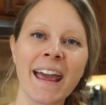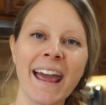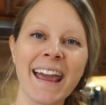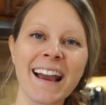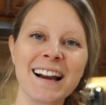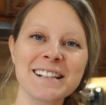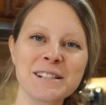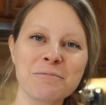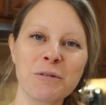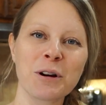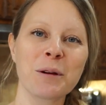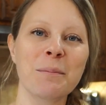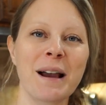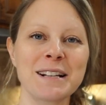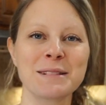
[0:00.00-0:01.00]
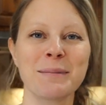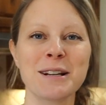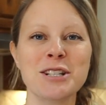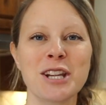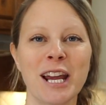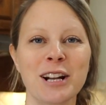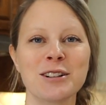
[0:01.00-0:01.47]
Hey guys, and welcome back to my
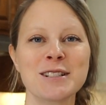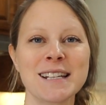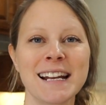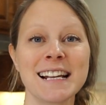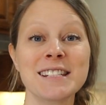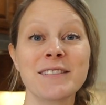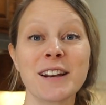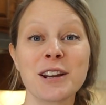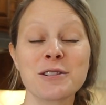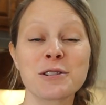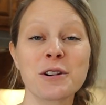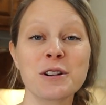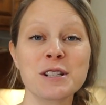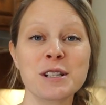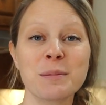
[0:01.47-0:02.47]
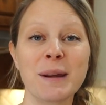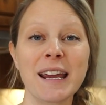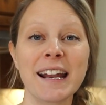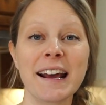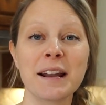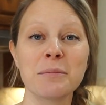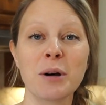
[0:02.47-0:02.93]
channel. Today's video is going to be
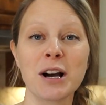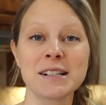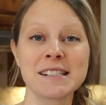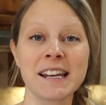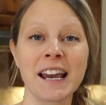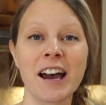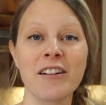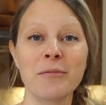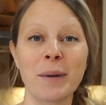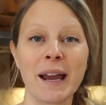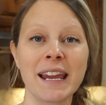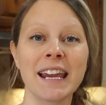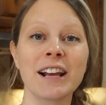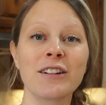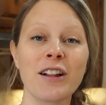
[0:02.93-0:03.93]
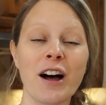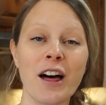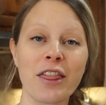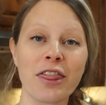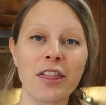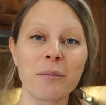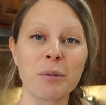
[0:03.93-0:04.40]
an unboxing of my
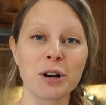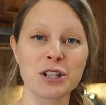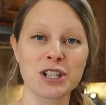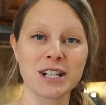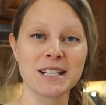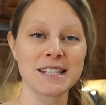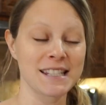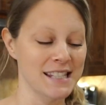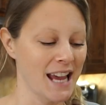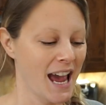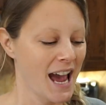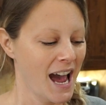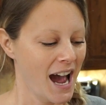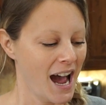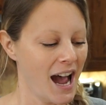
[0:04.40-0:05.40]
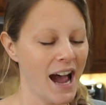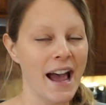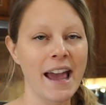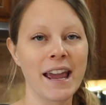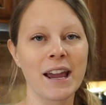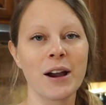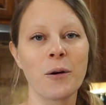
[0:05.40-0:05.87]
e-cloth purchase.
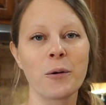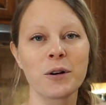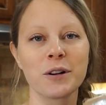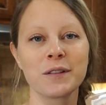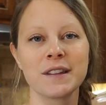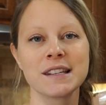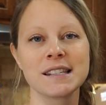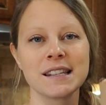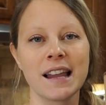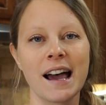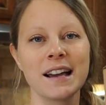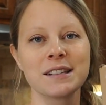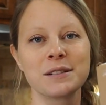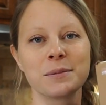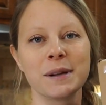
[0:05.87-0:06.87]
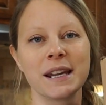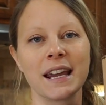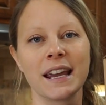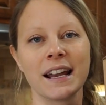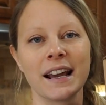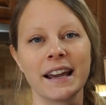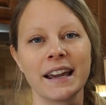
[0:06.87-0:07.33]
I ordered this last week
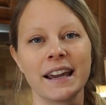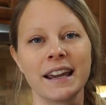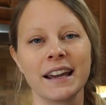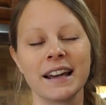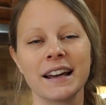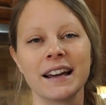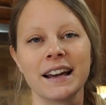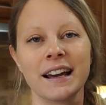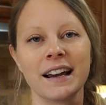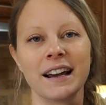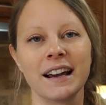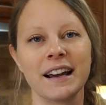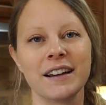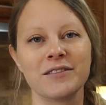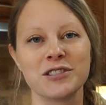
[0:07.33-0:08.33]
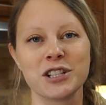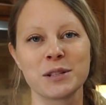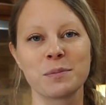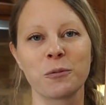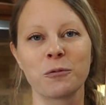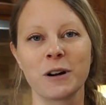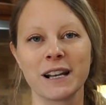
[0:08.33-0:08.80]
and I have
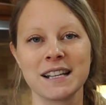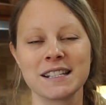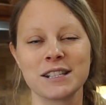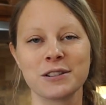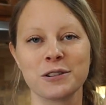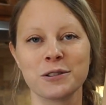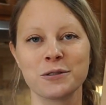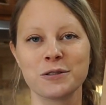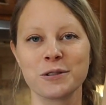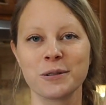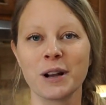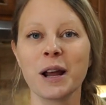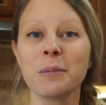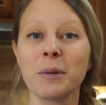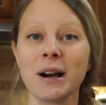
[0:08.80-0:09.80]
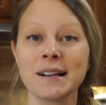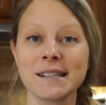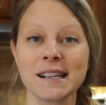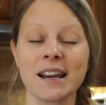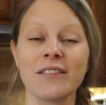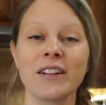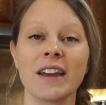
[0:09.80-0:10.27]
just been wanting to do an
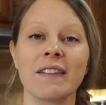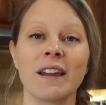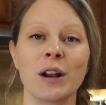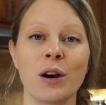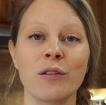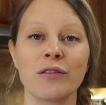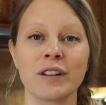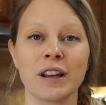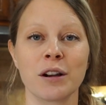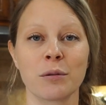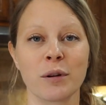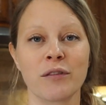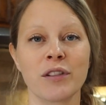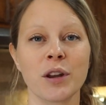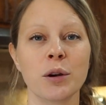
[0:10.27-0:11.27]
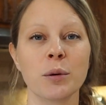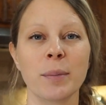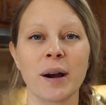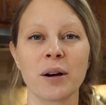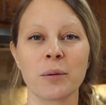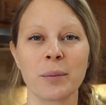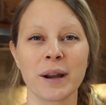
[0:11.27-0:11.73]
unboxing of it and then hopefully a review
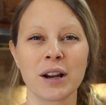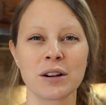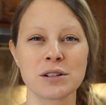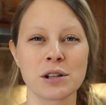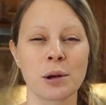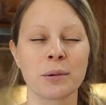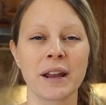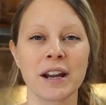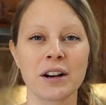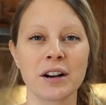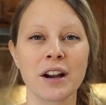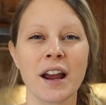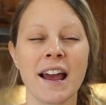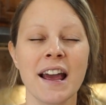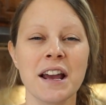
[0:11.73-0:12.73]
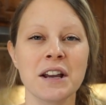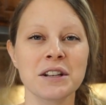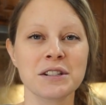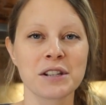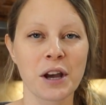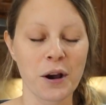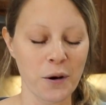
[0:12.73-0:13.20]
about a week or so later.
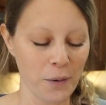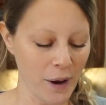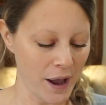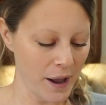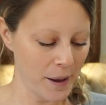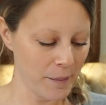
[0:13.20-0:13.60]
So